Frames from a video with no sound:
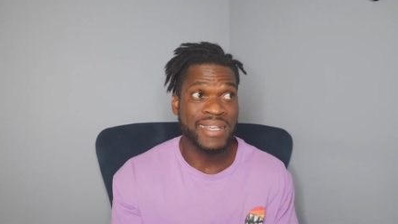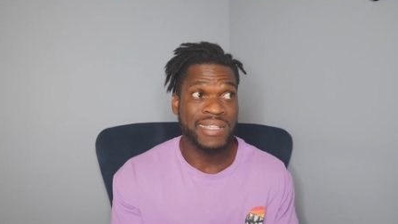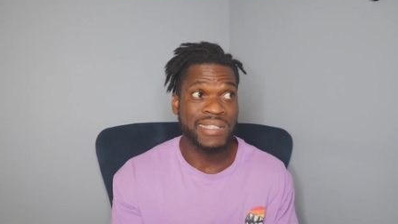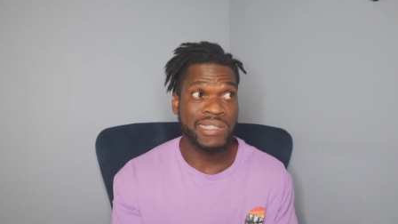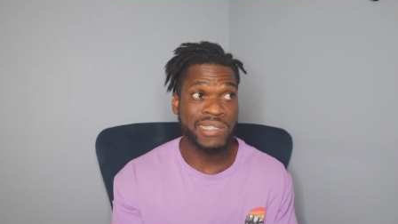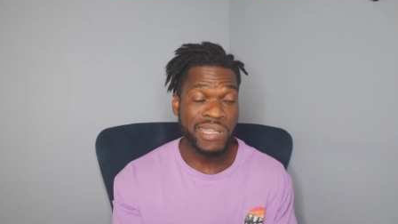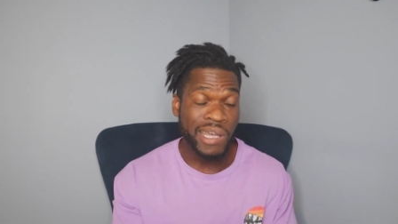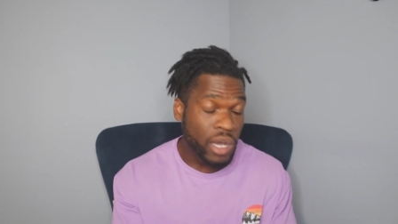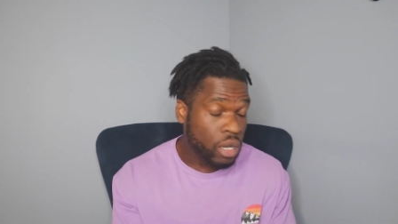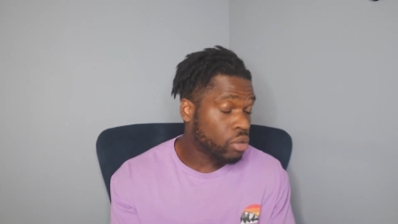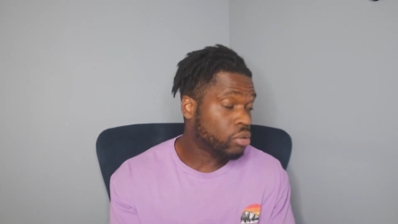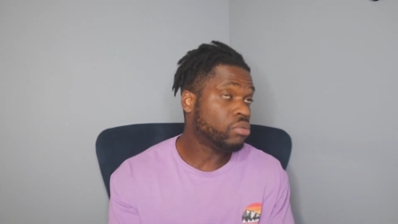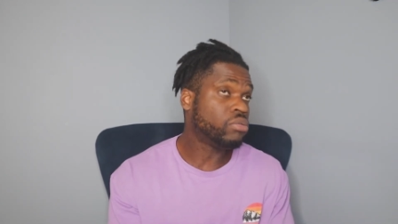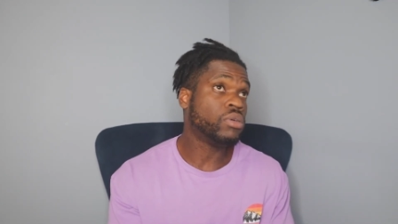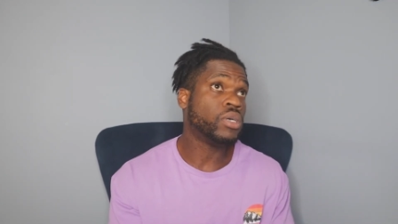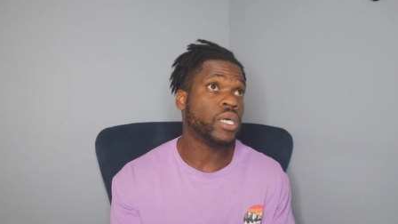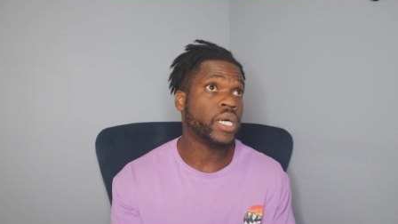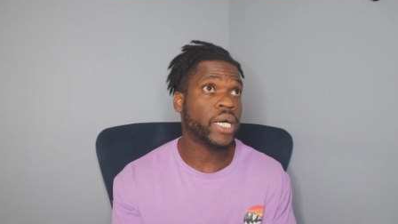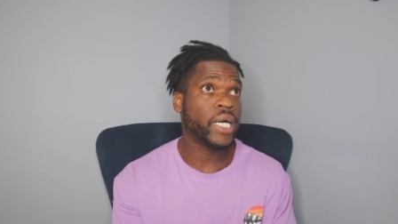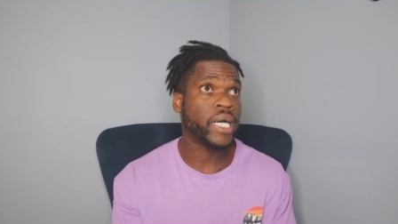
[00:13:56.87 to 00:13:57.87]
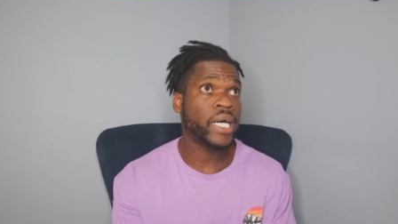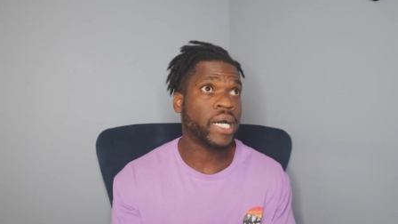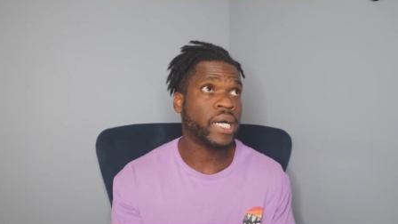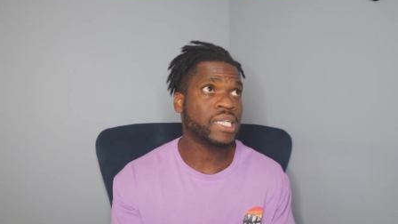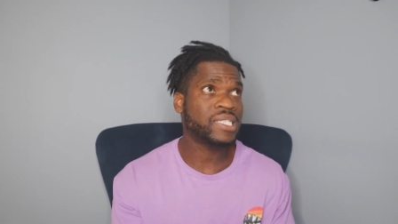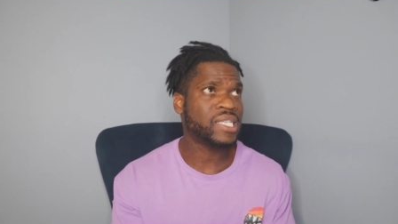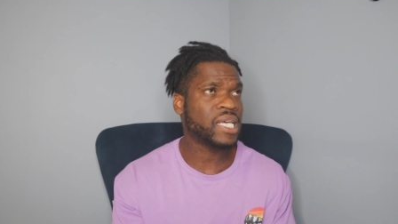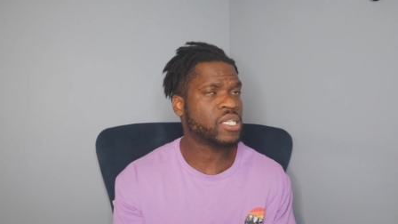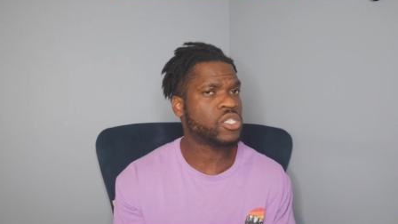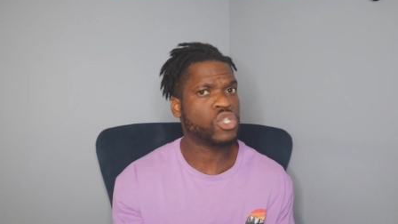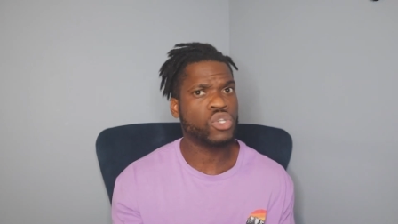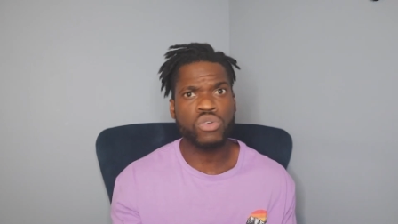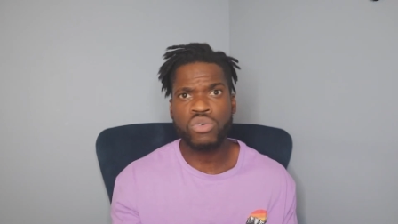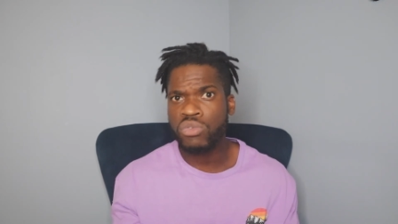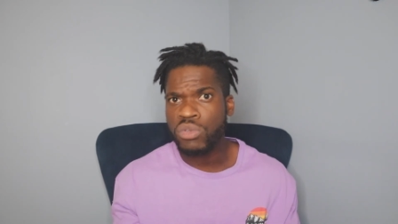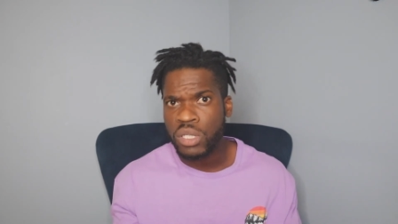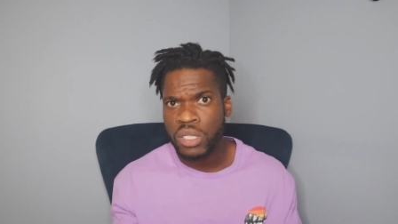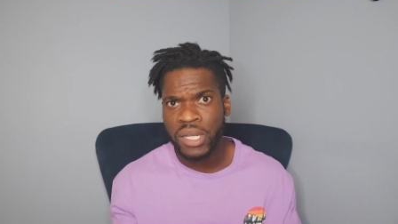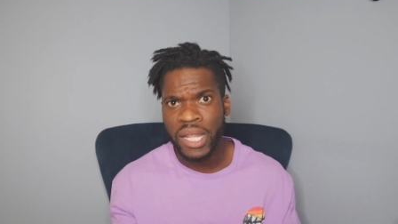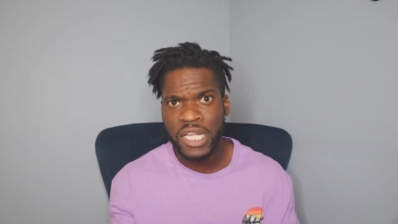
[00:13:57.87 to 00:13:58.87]
So, uh, stay
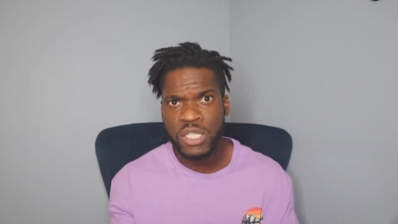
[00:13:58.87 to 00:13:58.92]
tuned.